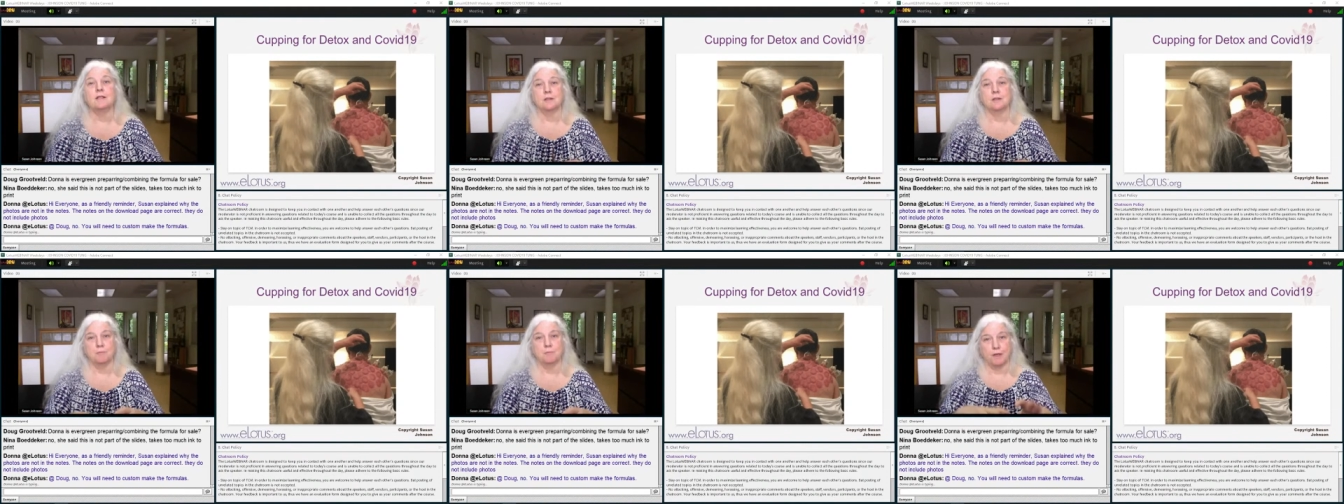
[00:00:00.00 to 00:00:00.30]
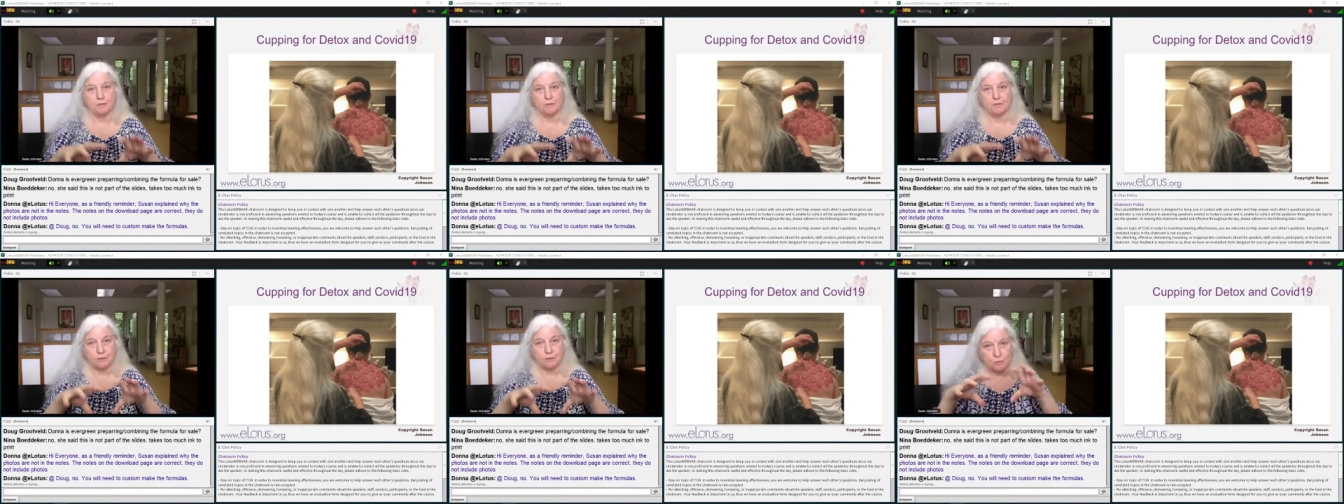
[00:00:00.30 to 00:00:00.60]
The
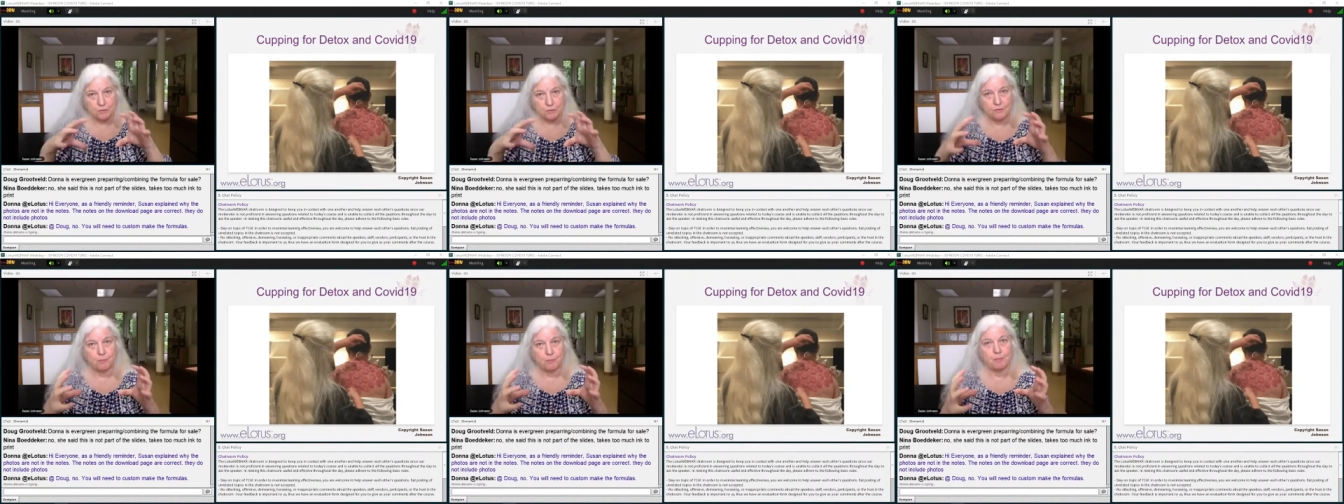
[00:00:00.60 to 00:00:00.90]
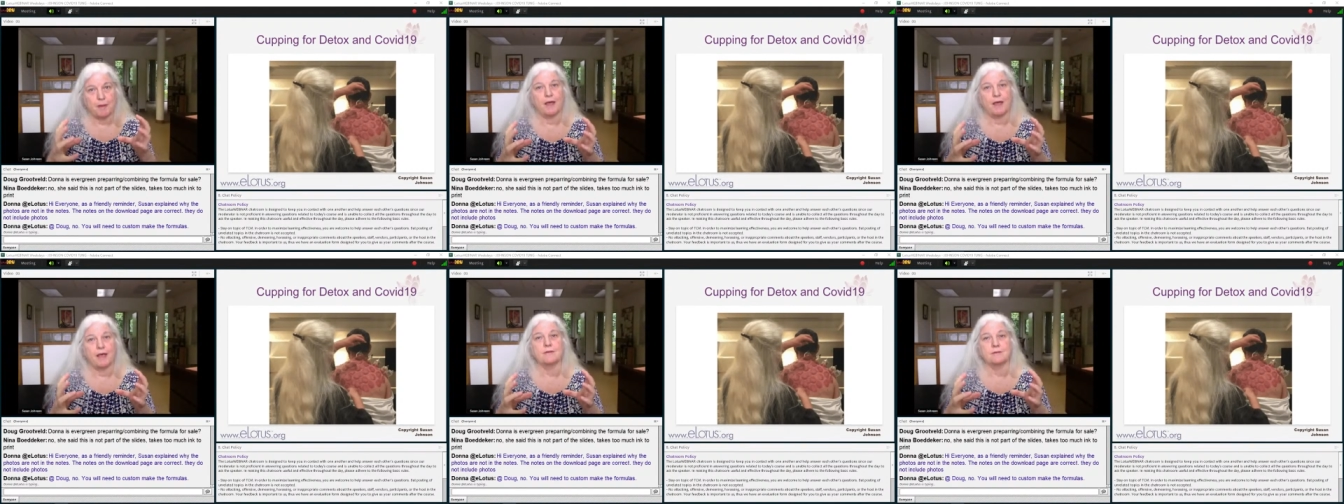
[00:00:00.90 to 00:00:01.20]
muscles will
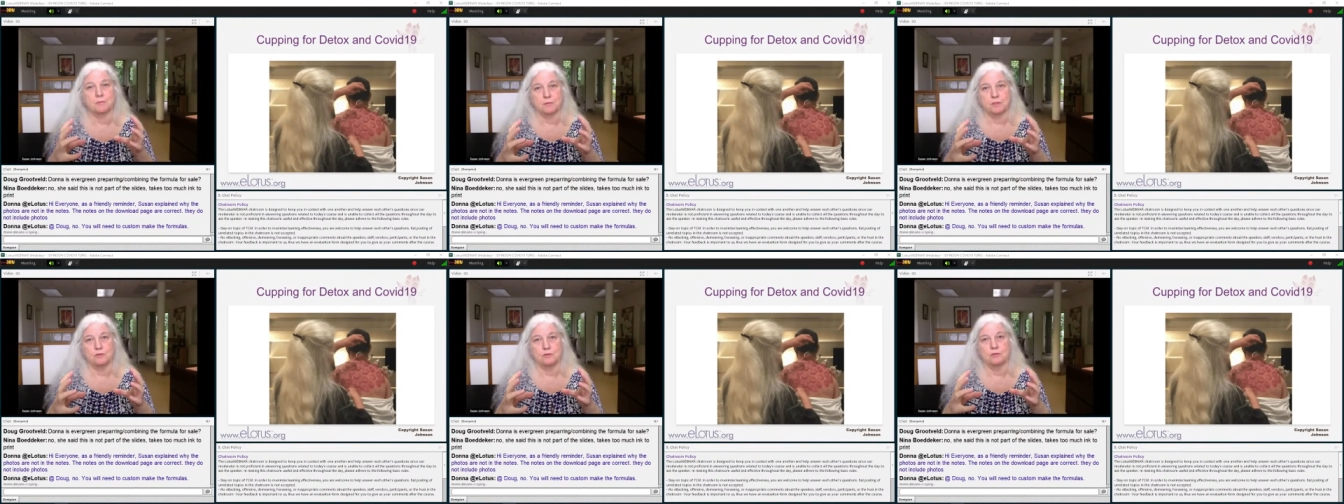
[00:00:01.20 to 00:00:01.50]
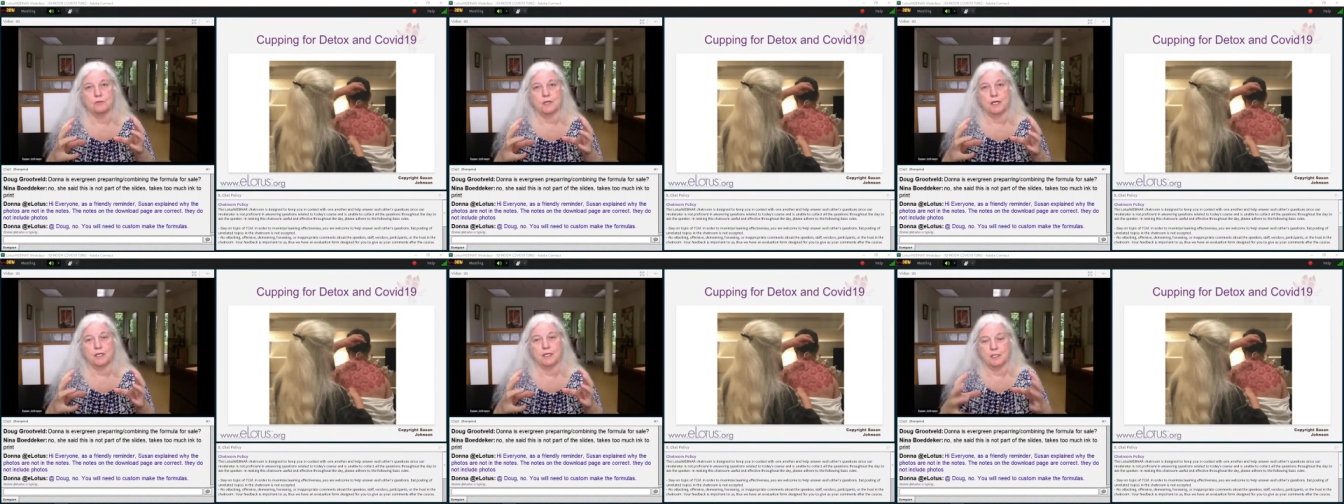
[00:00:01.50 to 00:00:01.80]
spasm to
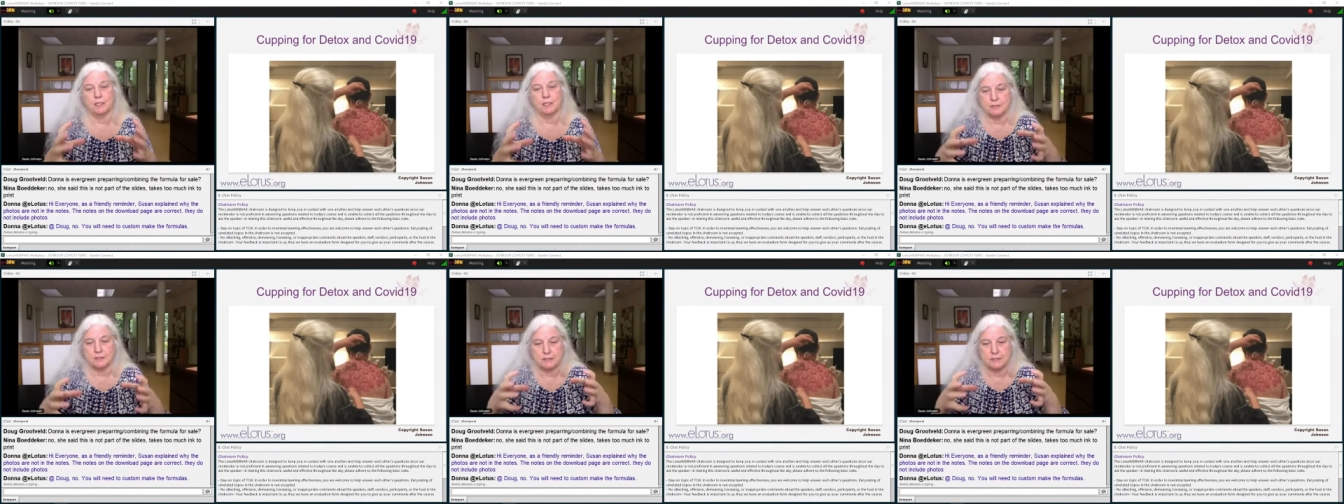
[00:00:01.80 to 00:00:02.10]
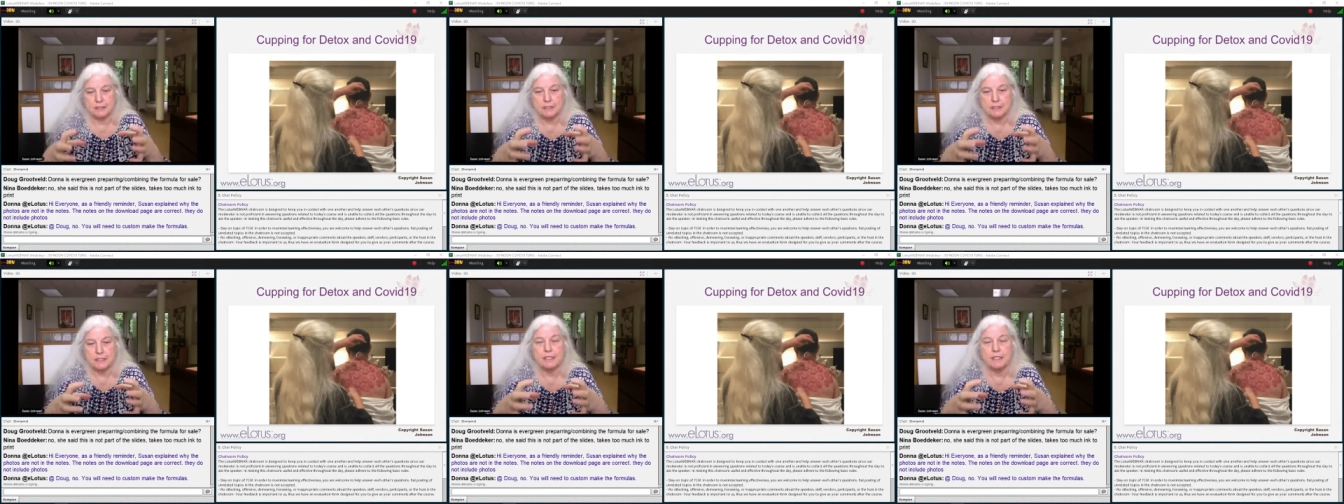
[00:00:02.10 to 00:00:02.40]
try to
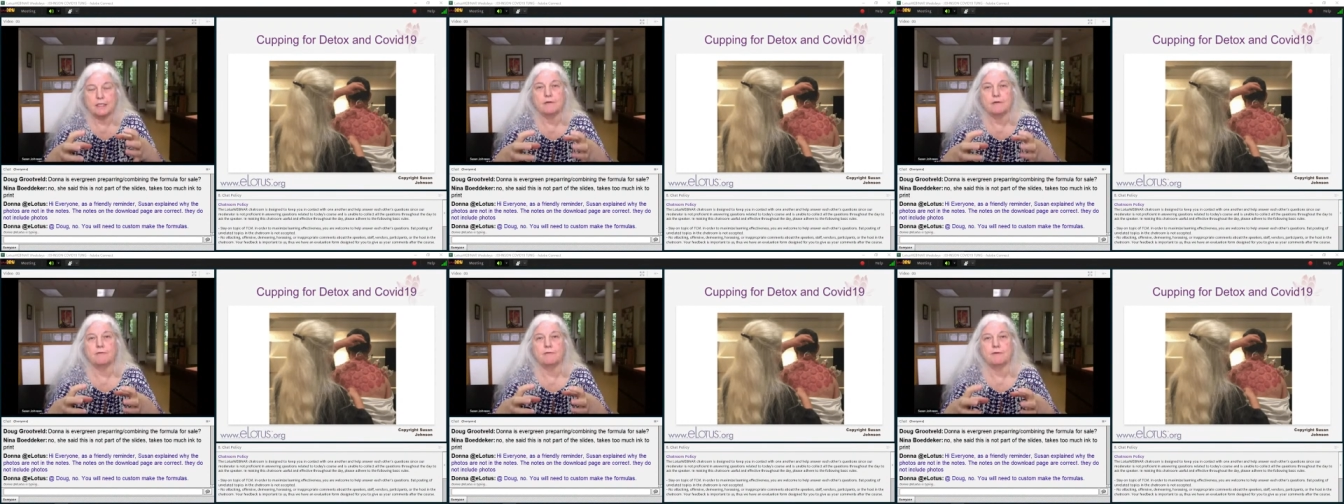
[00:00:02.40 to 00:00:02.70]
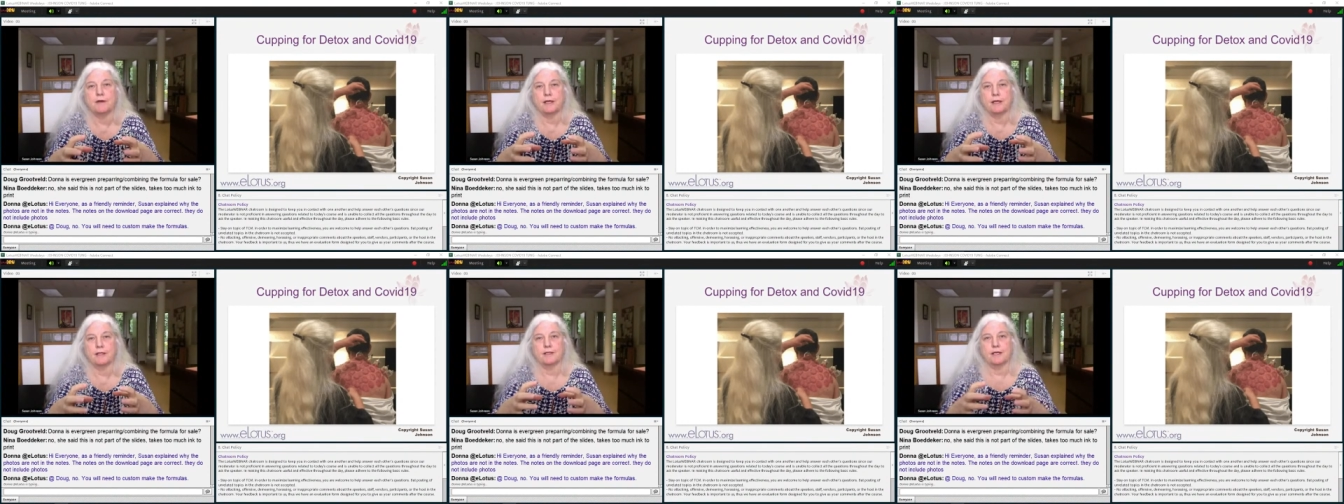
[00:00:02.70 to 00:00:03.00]
solidify